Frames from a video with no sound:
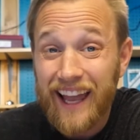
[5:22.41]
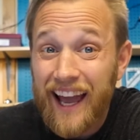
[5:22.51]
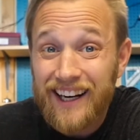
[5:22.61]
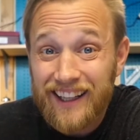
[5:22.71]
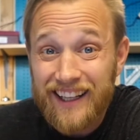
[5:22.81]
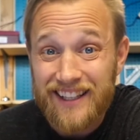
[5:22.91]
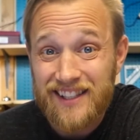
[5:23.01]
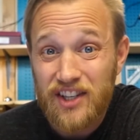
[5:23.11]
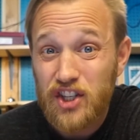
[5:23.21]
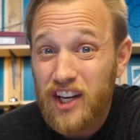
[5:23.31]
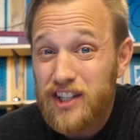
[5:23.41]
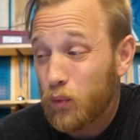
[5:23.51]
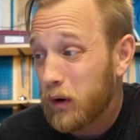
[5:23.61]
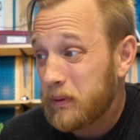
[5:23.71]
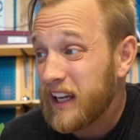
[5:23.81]
Annalise, she doesn't
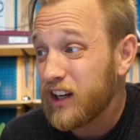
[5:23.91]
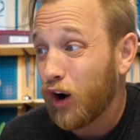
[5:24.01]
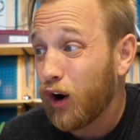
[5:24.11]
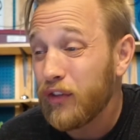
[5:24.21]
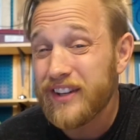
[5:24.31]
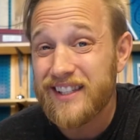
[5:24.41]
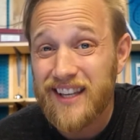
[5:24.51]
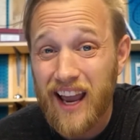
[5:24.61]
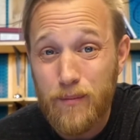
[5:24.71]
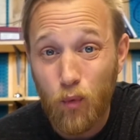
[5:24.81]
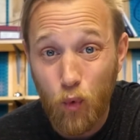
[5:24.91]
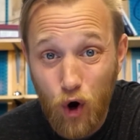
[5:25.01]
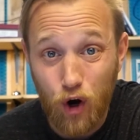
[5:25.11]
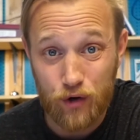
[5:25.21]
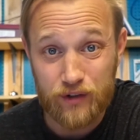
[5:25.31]
repeat all the same
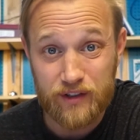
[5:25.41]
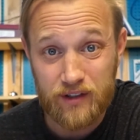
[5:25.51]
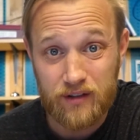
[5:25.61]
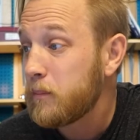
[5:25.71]
words,